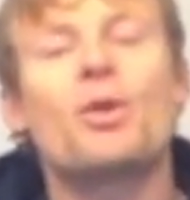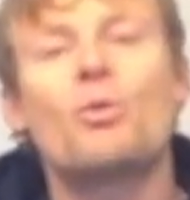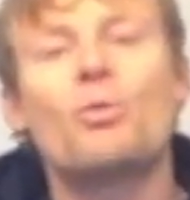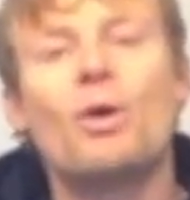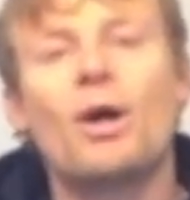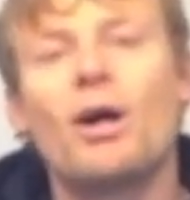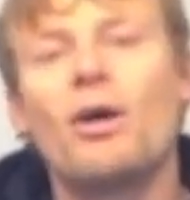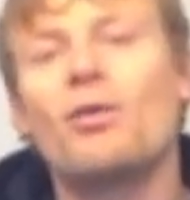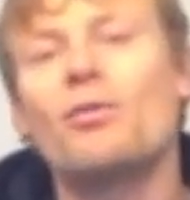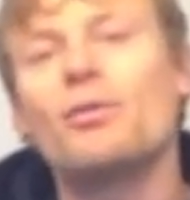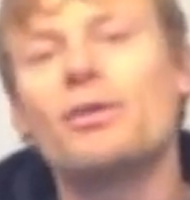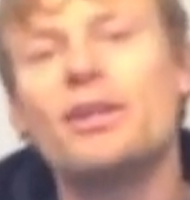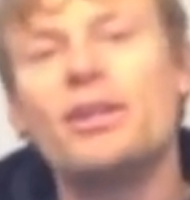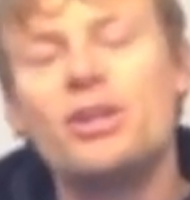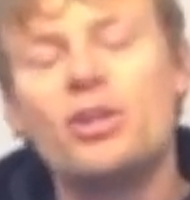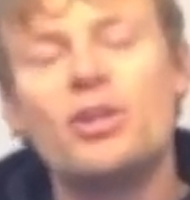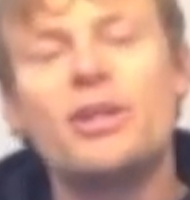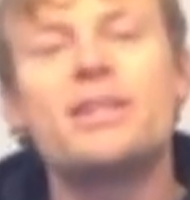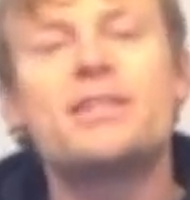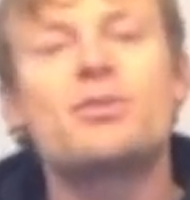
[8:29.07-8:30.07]
Well,
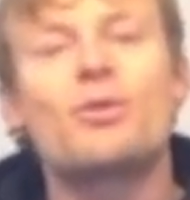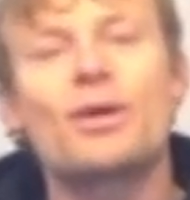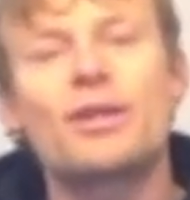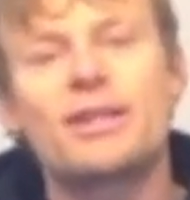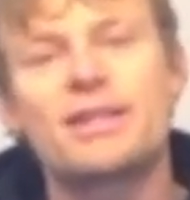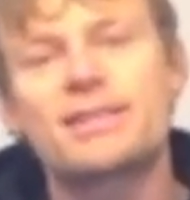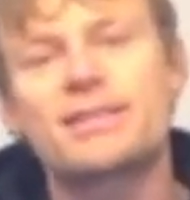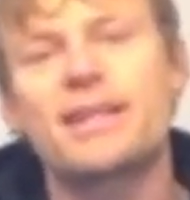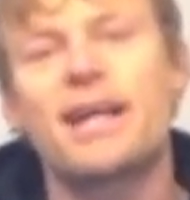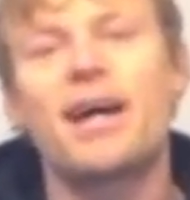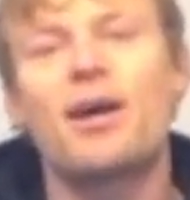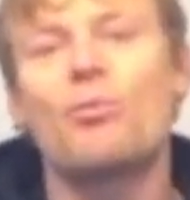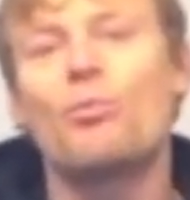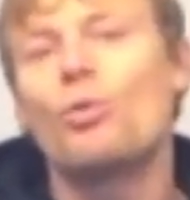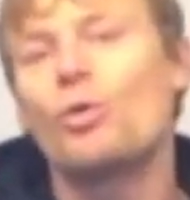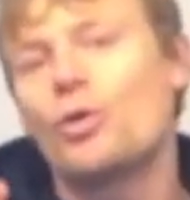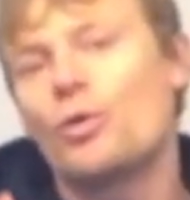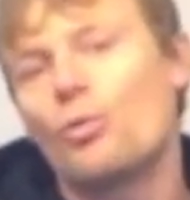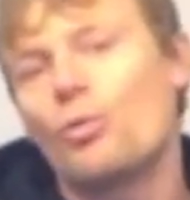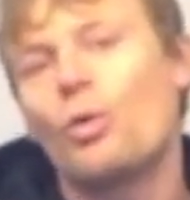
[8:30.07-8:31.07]
you need to understand
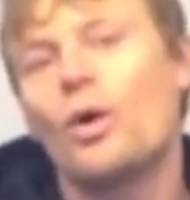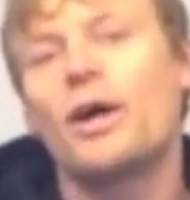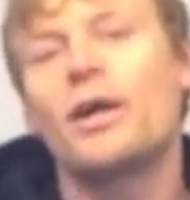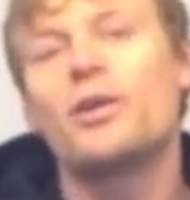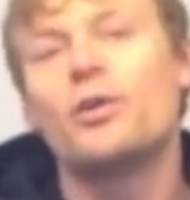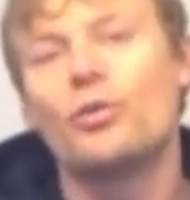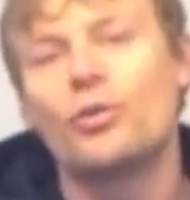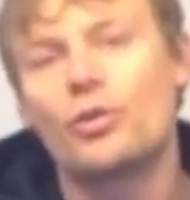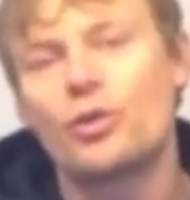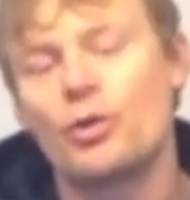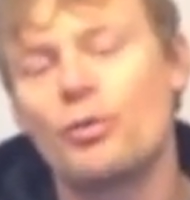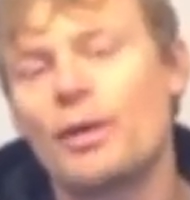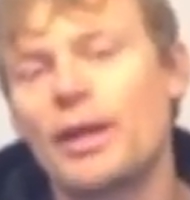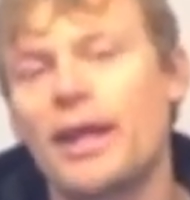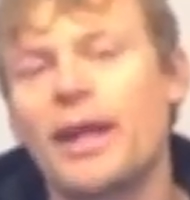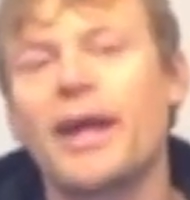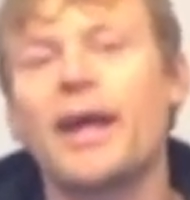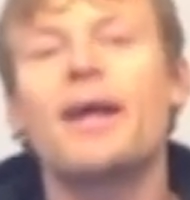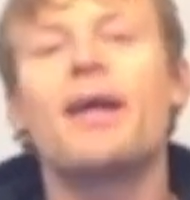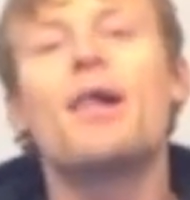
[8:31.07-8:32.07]
why you're doing
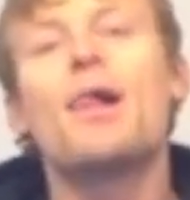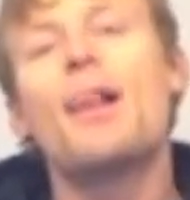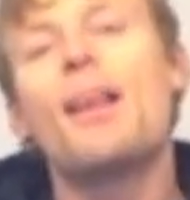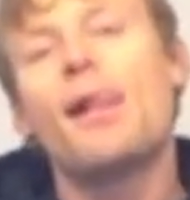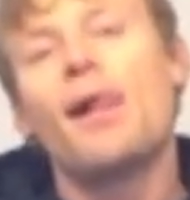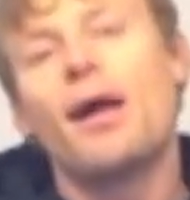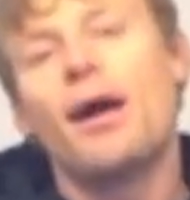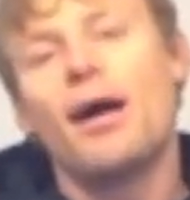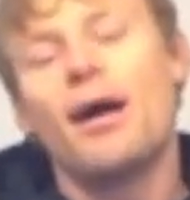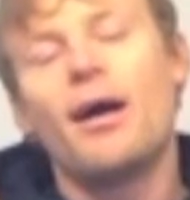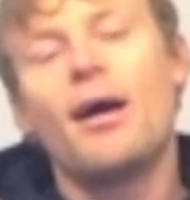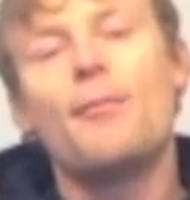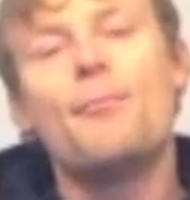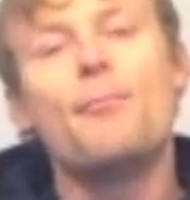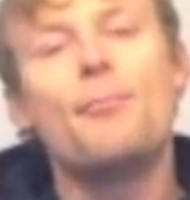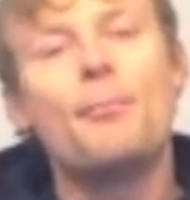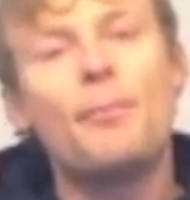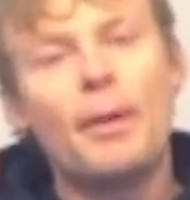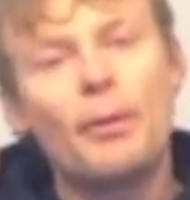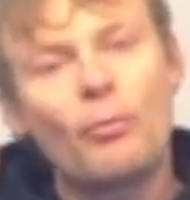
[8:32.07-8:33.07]
it,
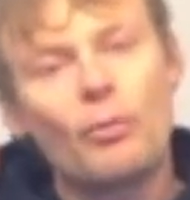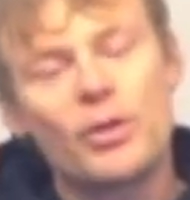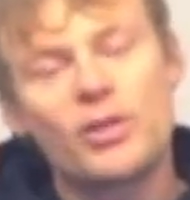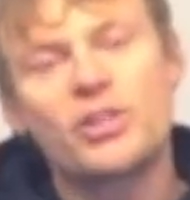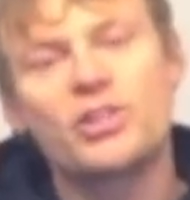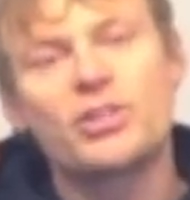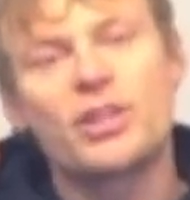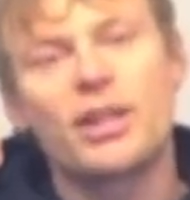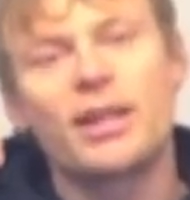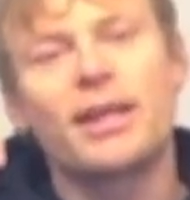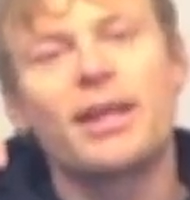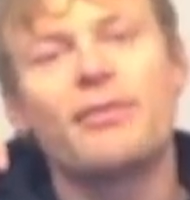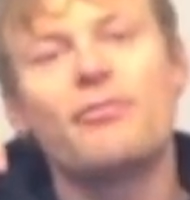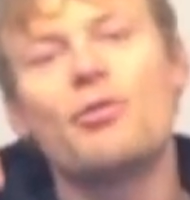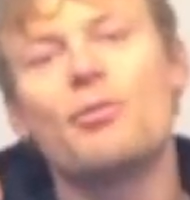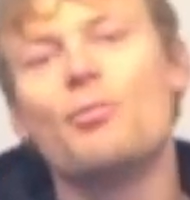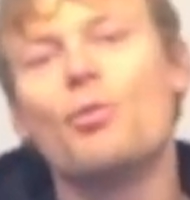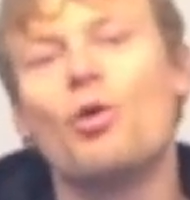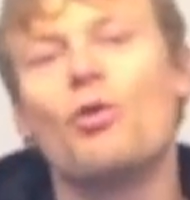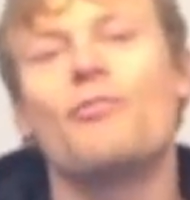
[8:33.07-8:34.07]
which is going to give
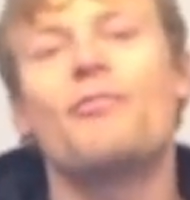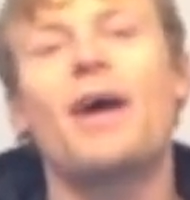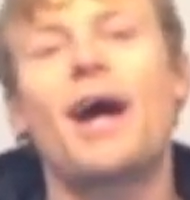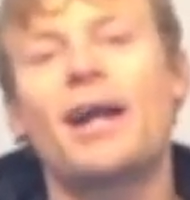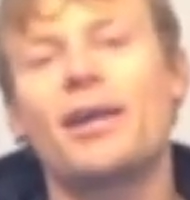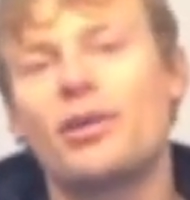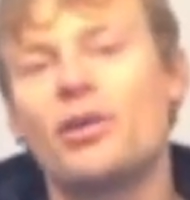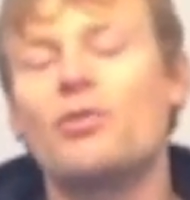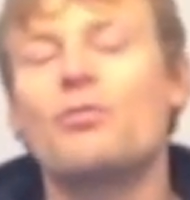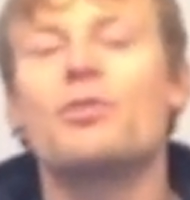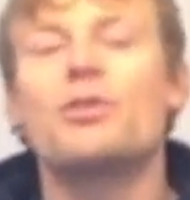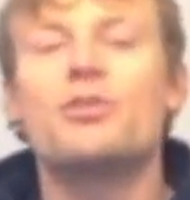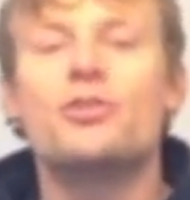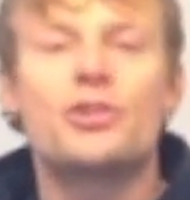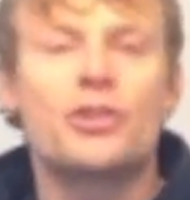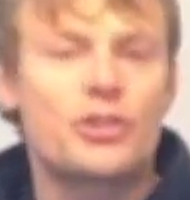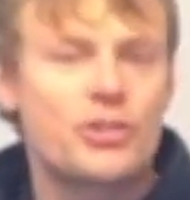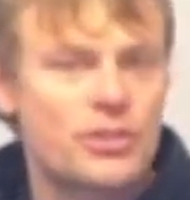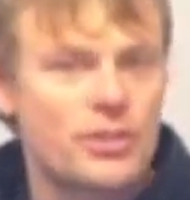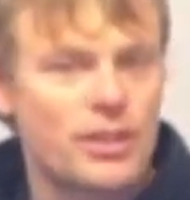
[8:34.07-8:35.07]
you more value than
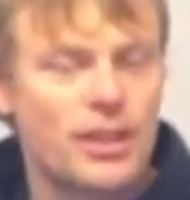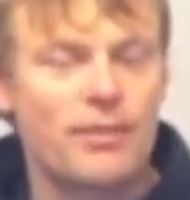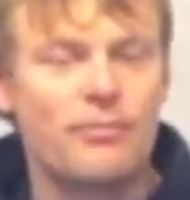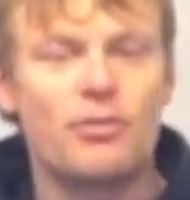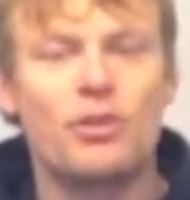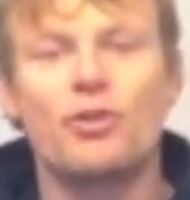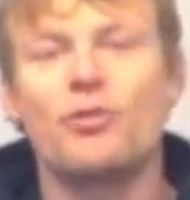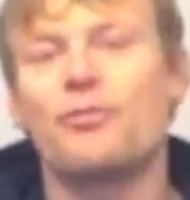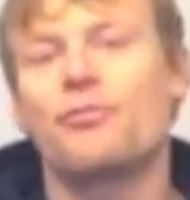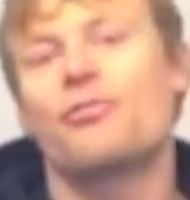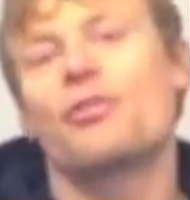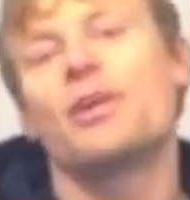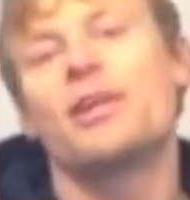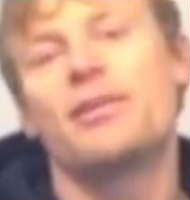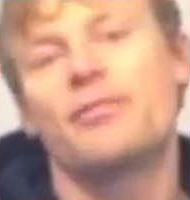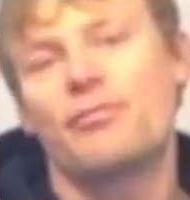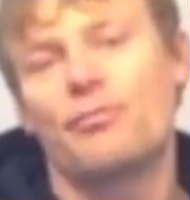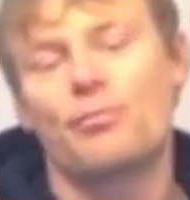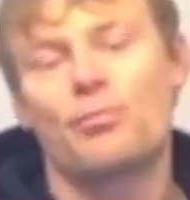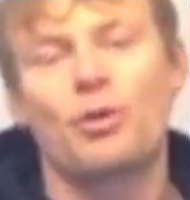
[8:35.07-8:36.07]
just giving you 3
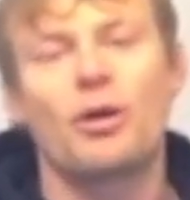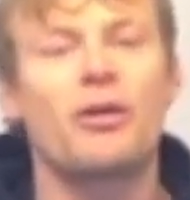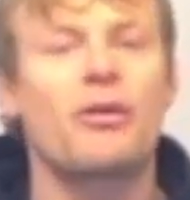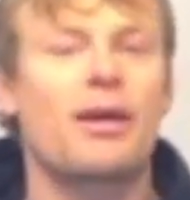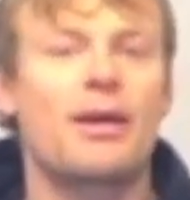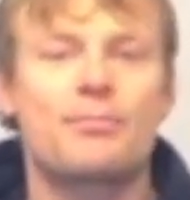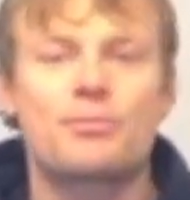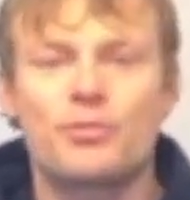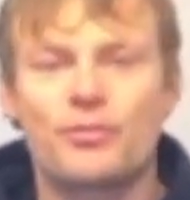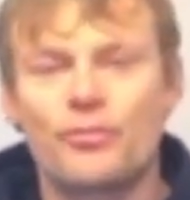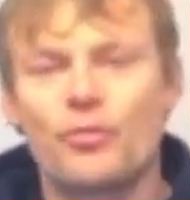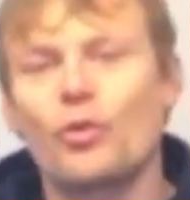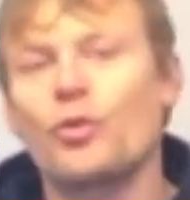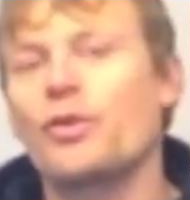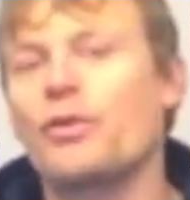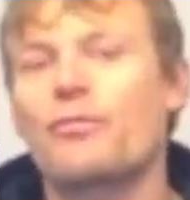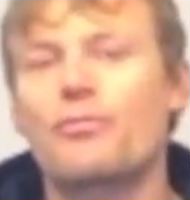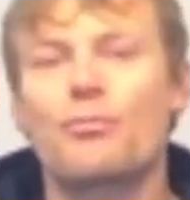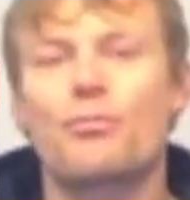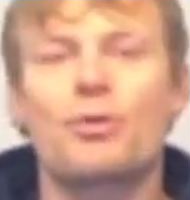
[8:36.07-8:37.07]
different programs or 4
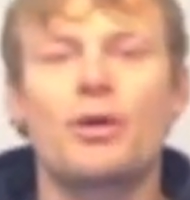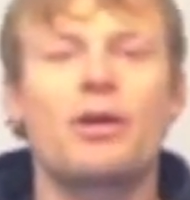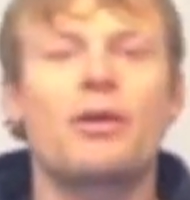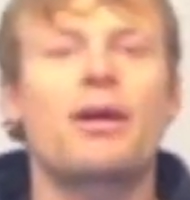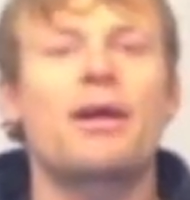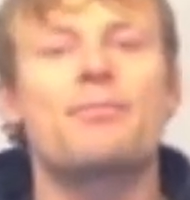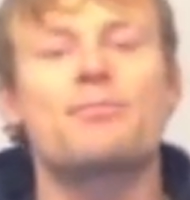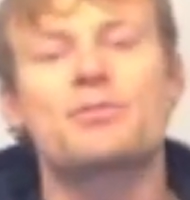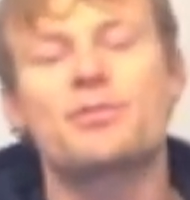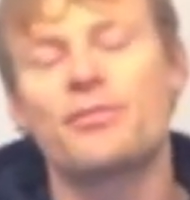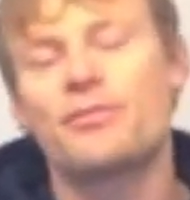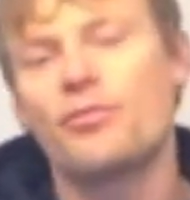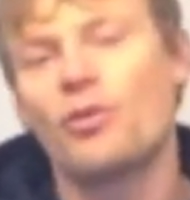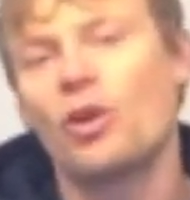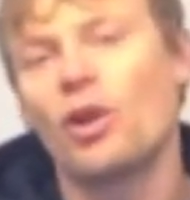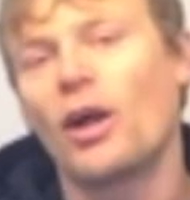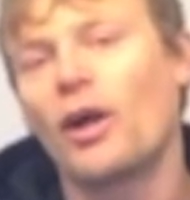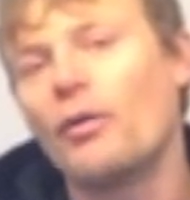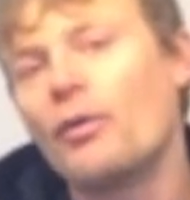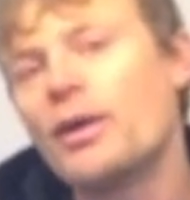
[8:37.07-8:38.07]
different programs to
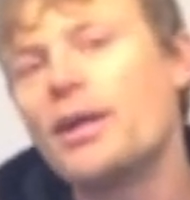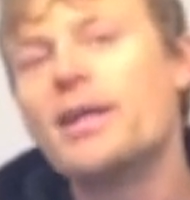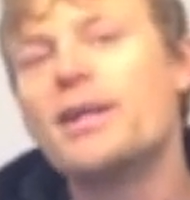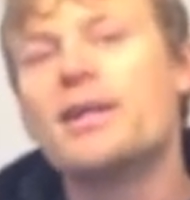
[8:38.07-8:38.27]
follow.